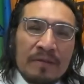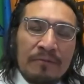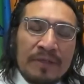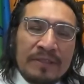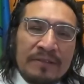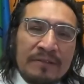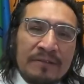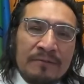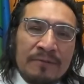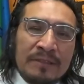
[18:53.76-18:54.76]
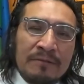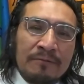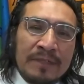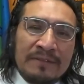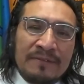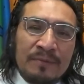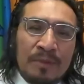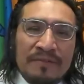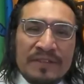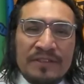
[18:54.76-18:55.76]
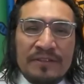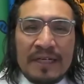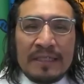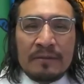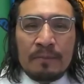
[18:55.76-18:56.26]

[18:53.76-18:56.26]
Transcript: whether you're with whatever province you're at,